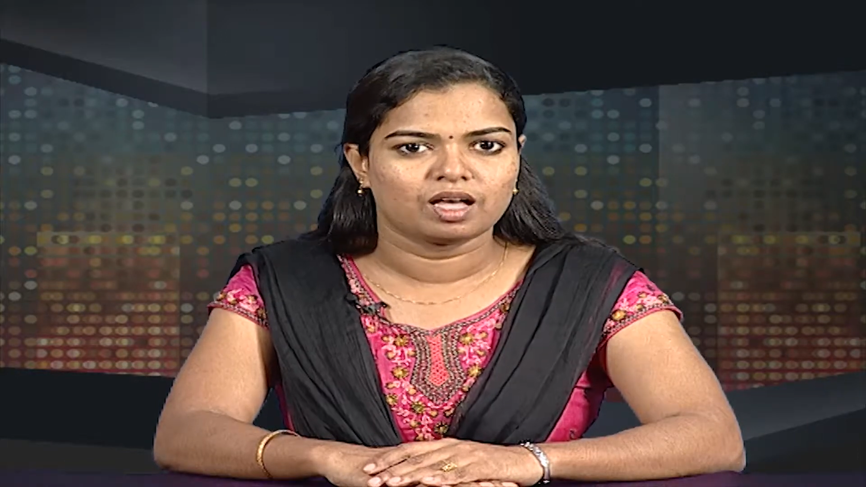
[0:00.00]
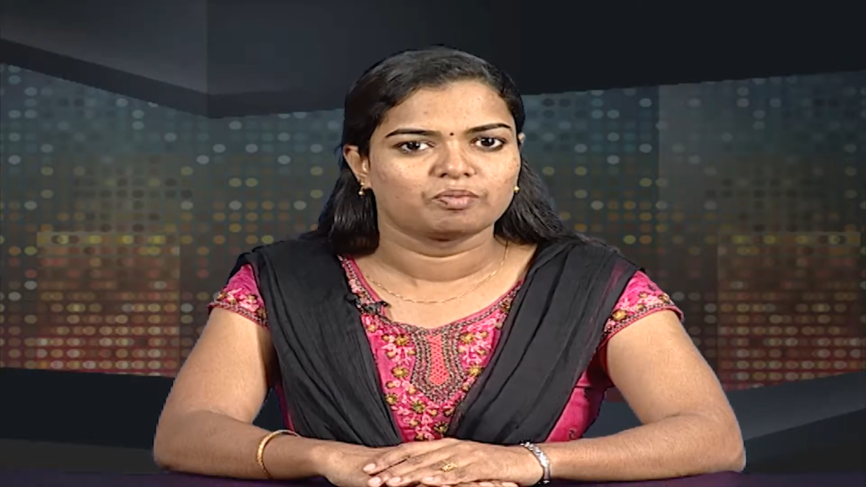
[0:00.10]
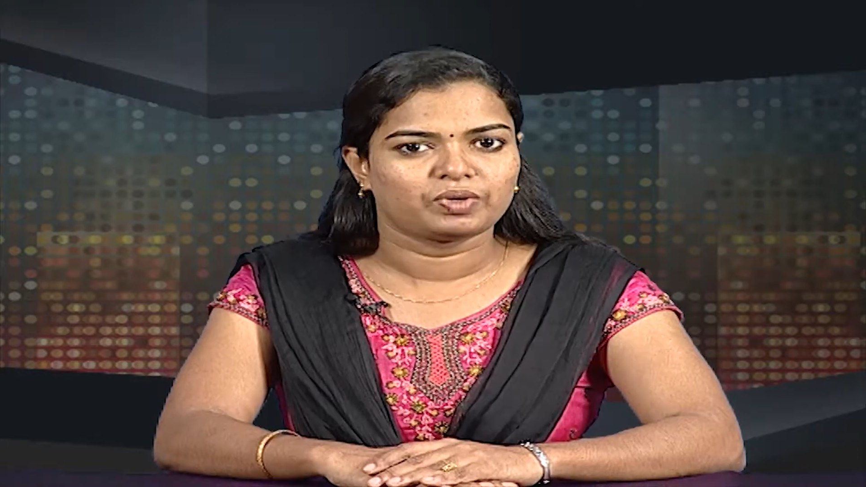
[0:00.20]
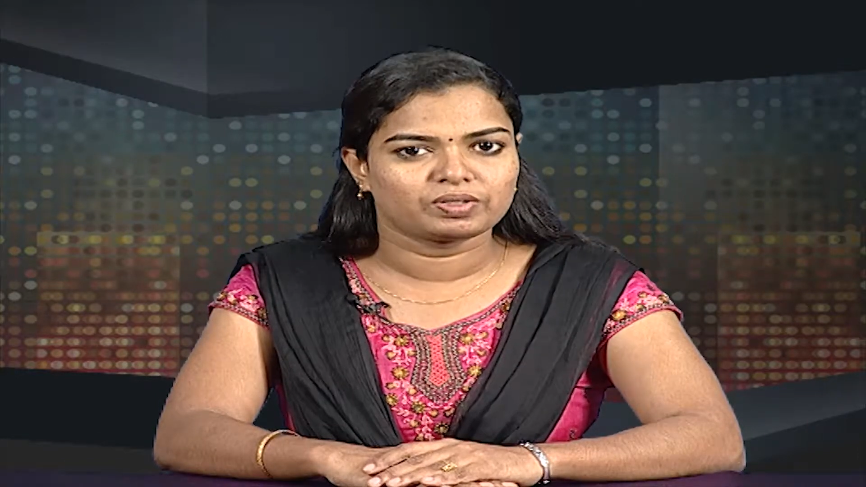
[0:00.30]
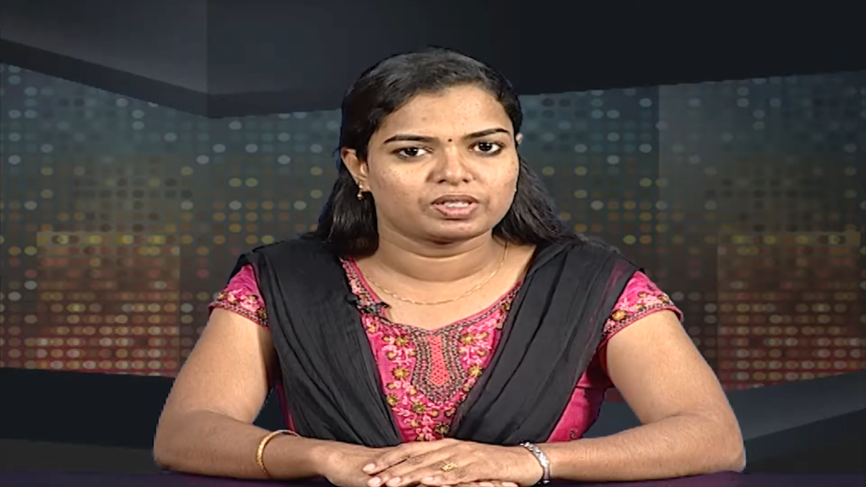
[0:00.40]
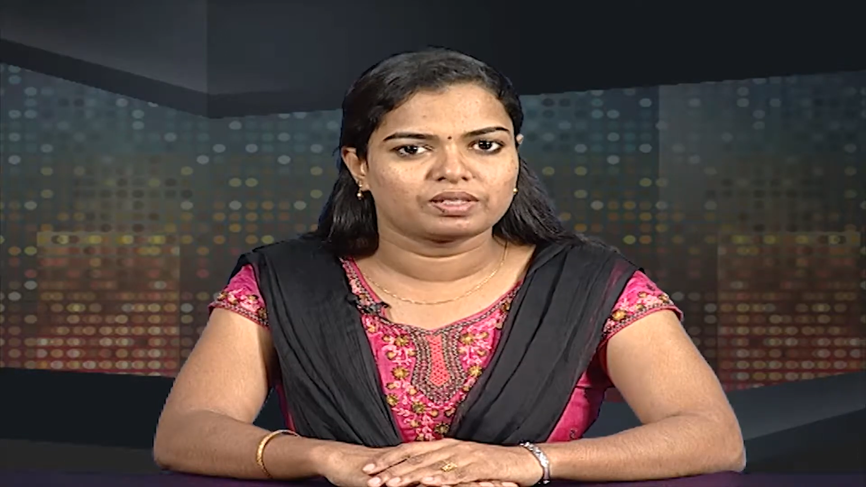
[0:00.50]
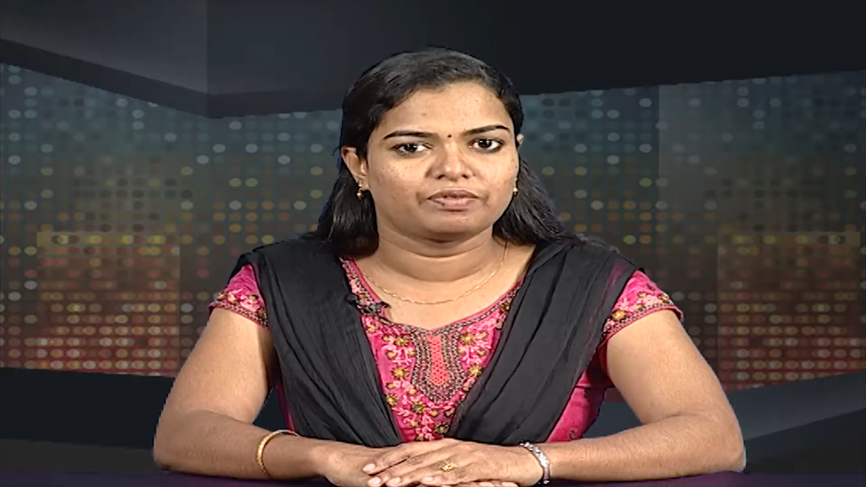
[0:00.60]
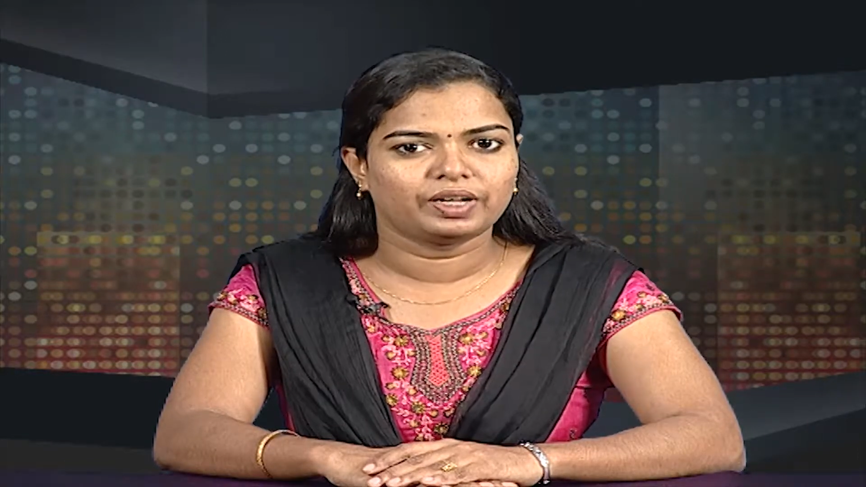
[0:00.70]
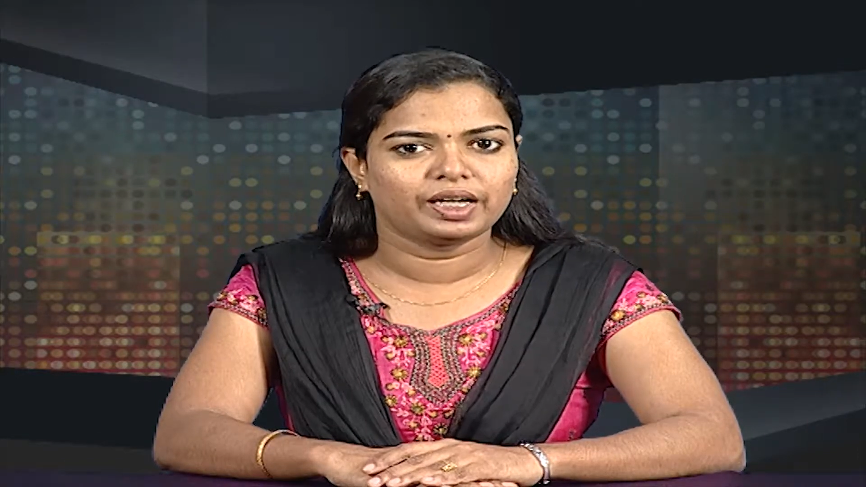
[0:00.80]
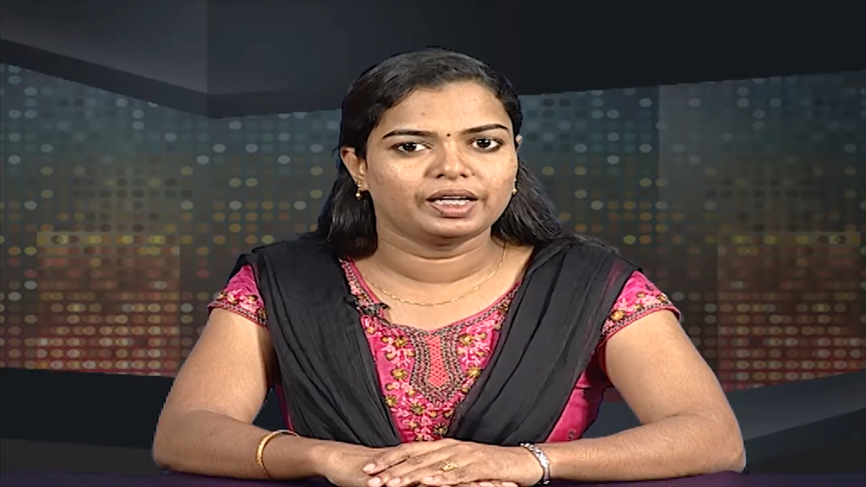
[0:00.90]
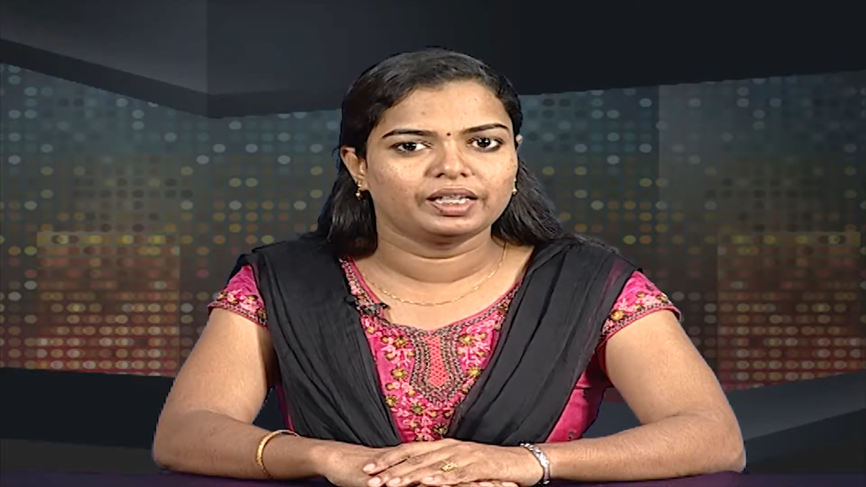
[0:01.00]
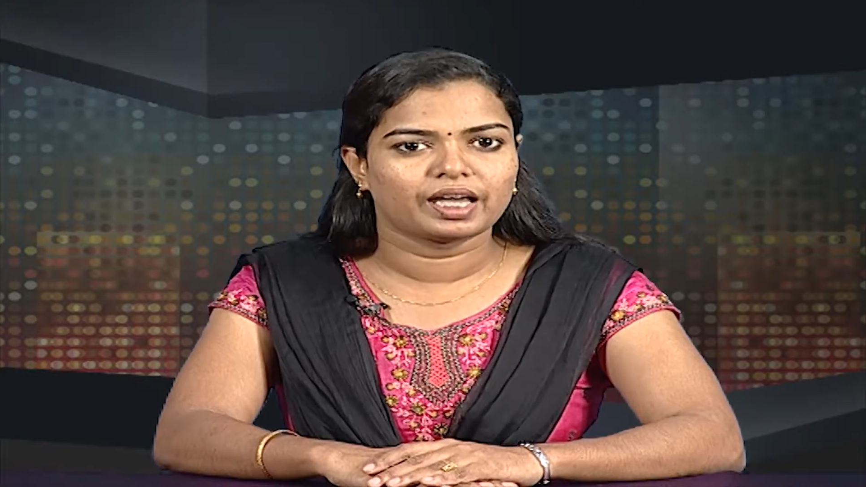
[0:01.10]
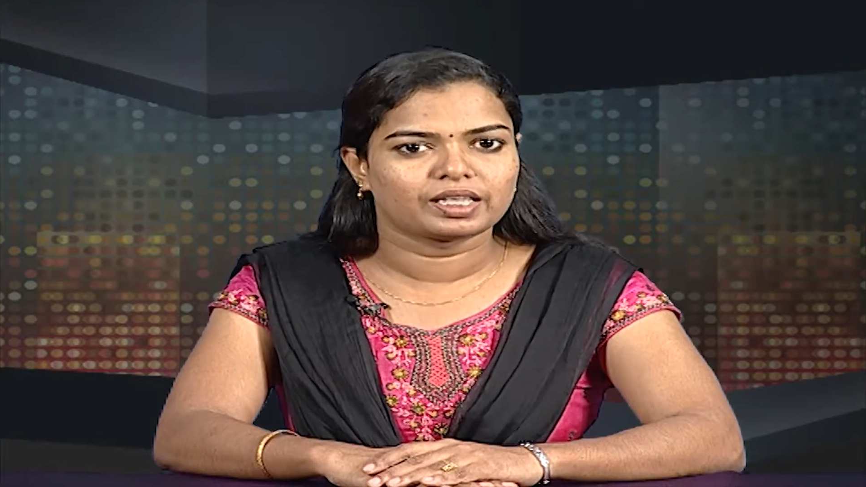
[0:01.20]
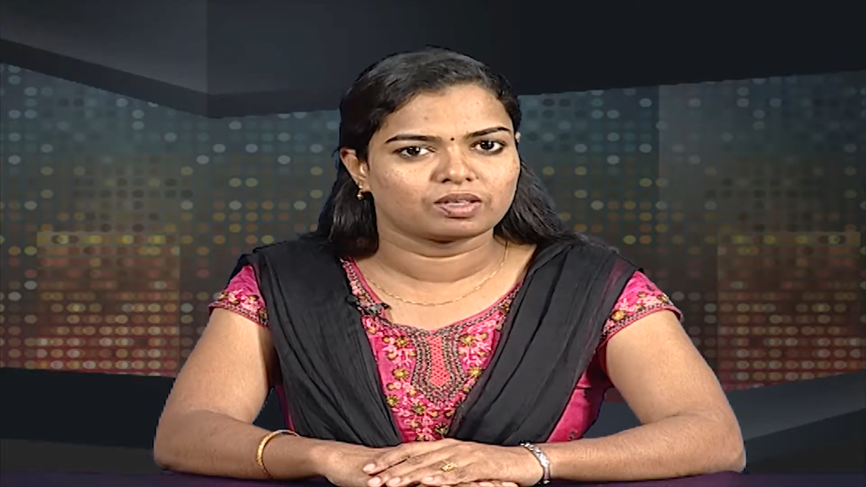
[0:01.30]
Process of learning has